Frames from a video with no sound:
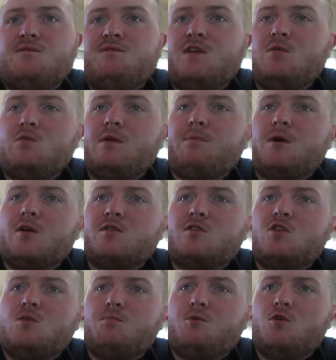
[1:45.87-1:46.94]
Fenway Park
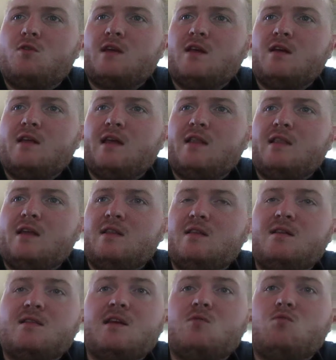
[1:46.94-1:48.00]
to the Prue Tunnel and then to
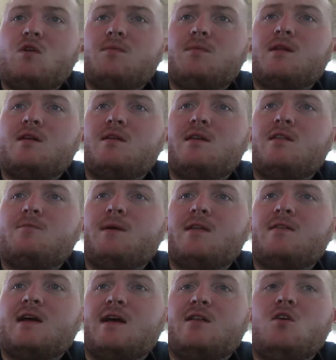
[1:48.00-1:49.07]
the Ted Williams Tunnel on the
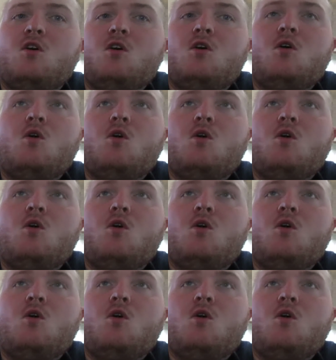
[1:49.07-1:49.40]
eastbound side.